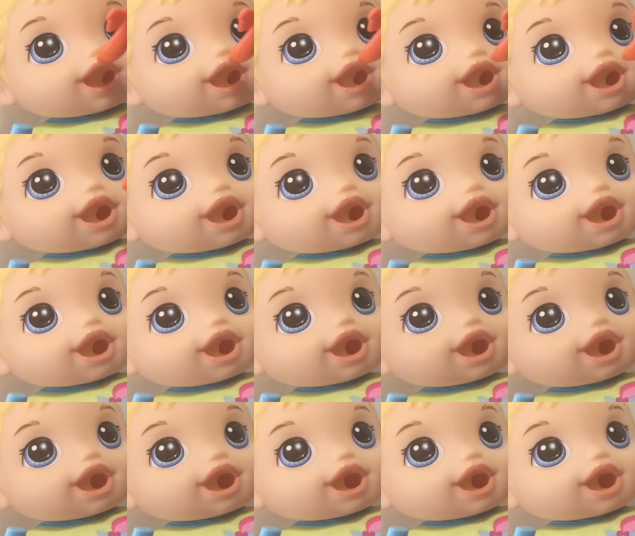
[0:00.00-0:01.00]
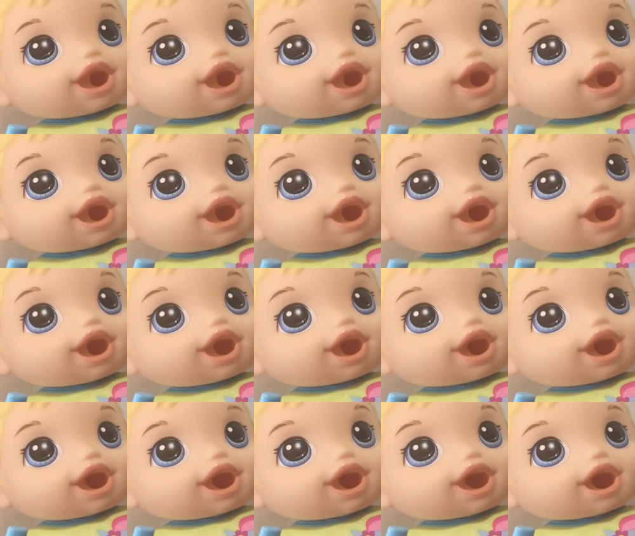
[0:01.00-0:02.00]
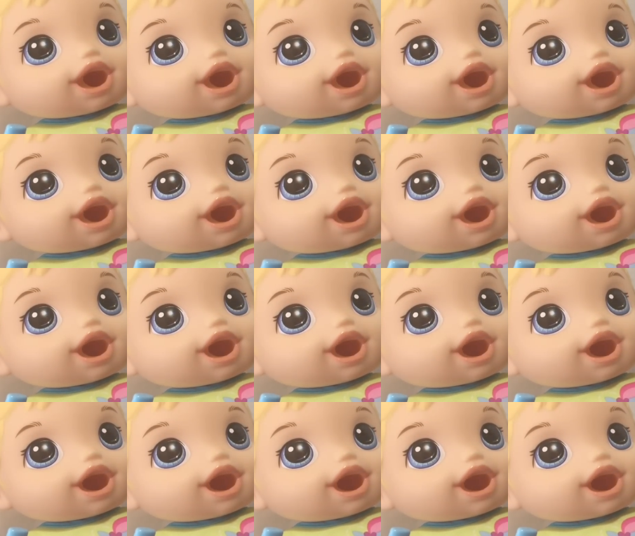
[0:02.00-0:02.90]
Nobody speaks.